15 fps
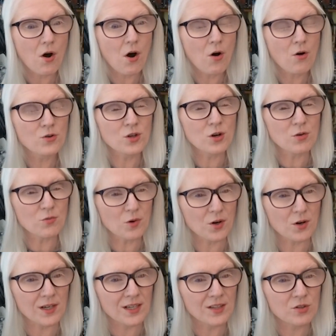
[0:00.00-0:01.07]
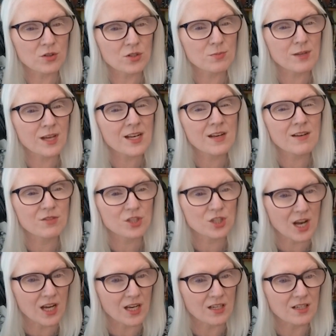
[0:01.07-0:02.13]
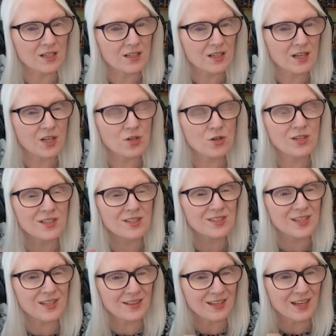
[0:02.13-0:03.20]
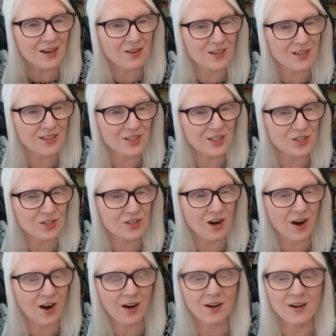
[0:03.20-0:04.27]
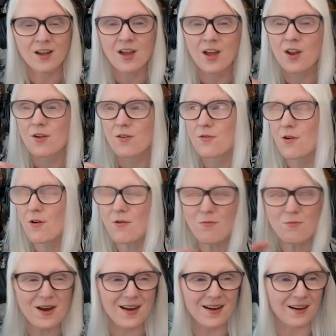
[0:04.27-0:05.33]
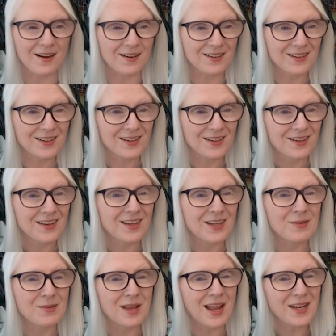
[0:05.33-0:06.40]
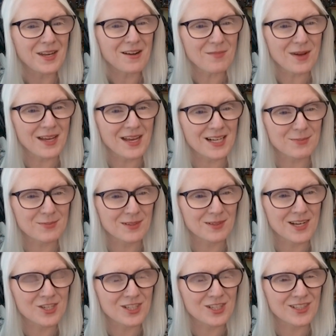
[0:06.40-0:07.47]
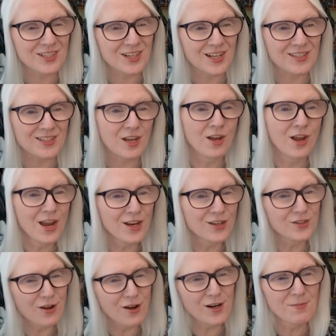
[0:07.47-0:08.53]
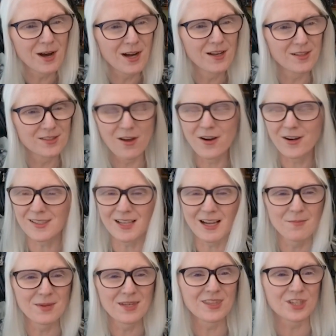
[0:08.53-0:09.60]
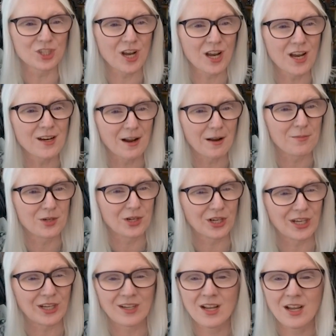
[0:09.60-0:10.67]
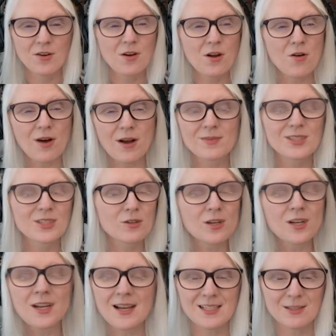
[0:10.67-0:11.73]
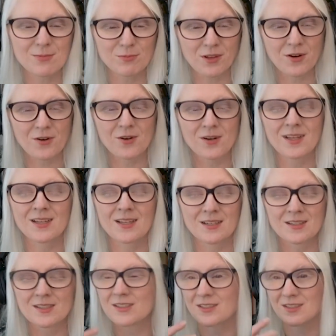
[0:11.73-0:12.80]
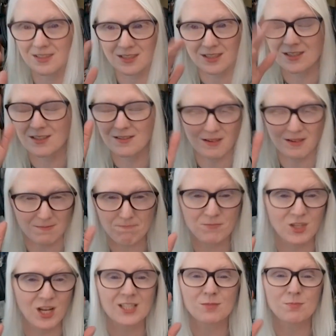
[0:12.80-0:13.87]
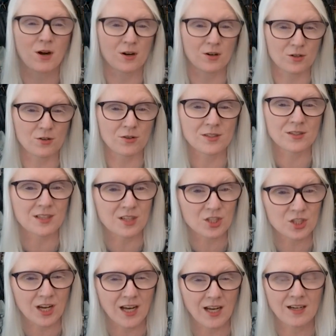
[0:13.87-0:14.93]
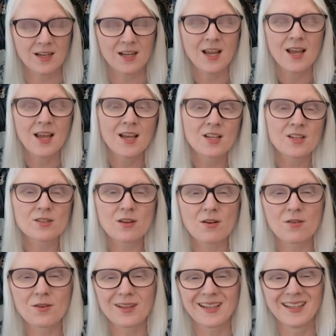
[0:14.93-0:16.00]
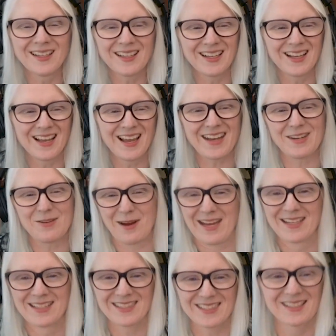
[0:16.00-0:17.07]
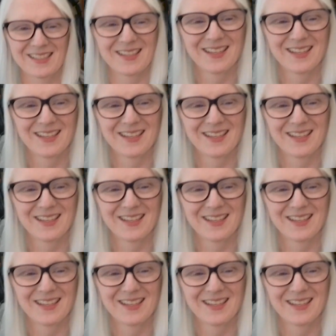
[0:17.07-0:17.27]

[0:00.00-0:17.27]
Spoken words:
Oh, don't worry. There's plenty of shade and you can sit in the air conditioned car. Nowhere in any of my explanations did I say, hey, as long as I'm in the shade, I'm good. No, I'm still going to explode into dust particles in the shade. So anyways,